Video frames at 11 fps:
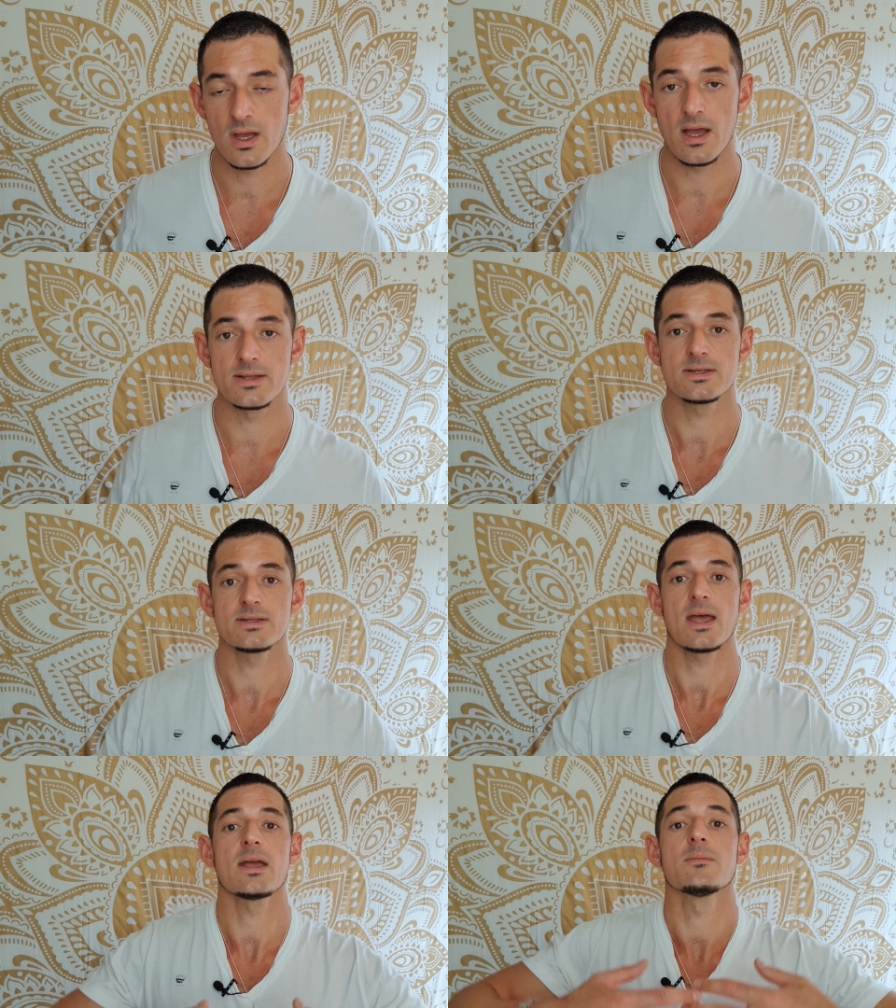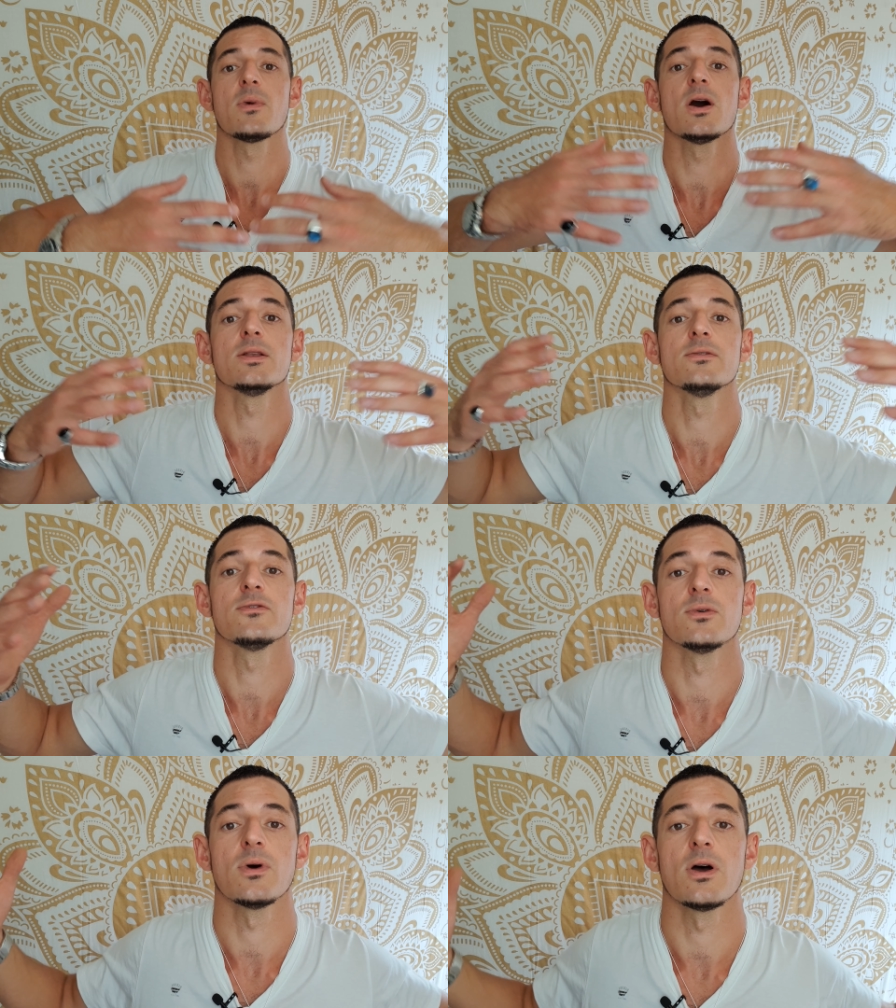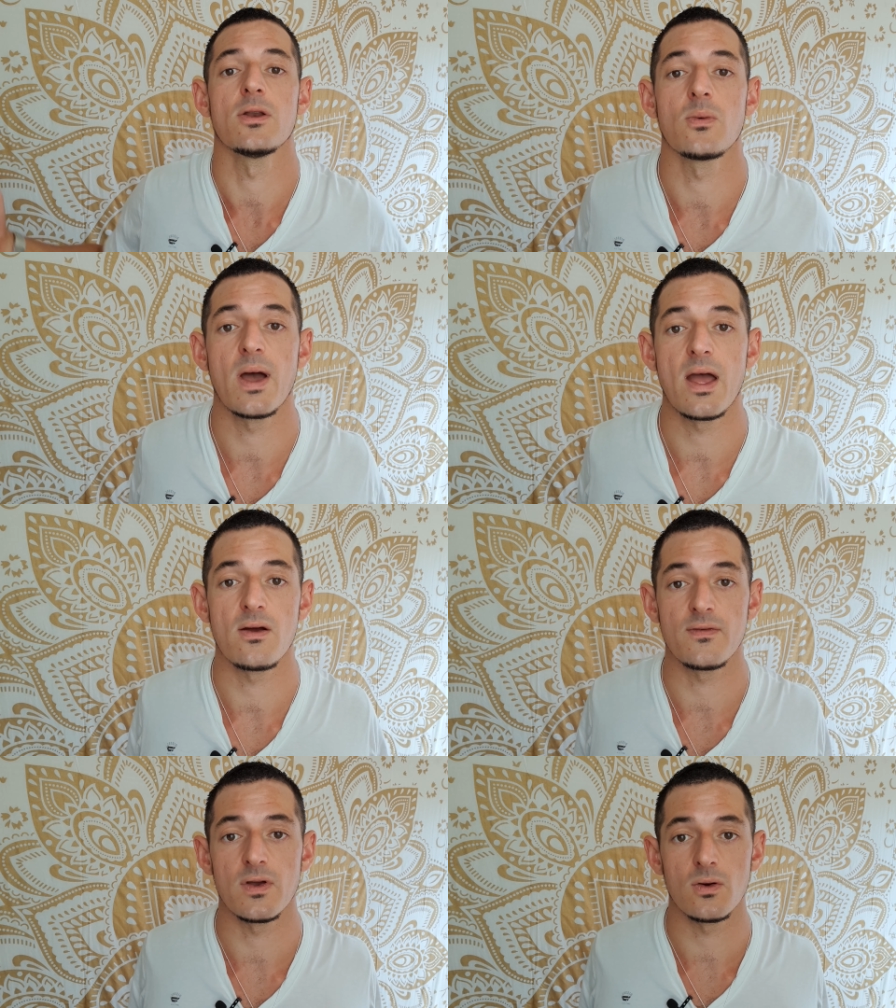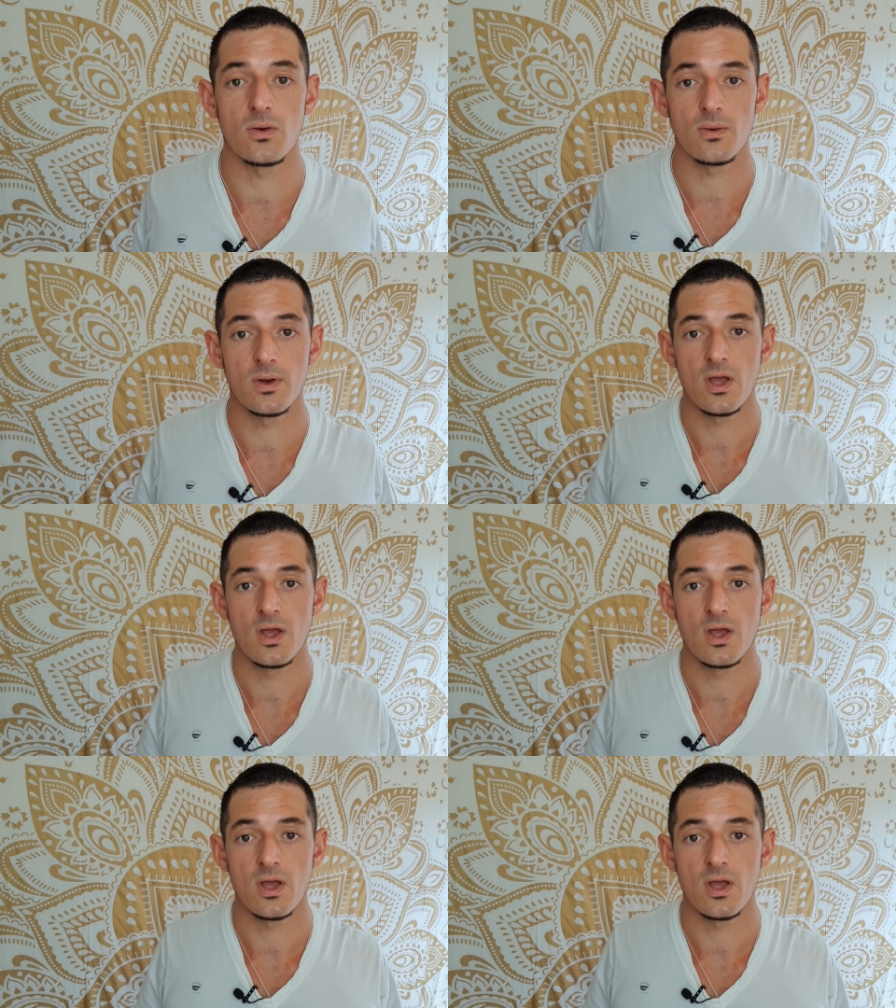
and staying mindful and aware of it all.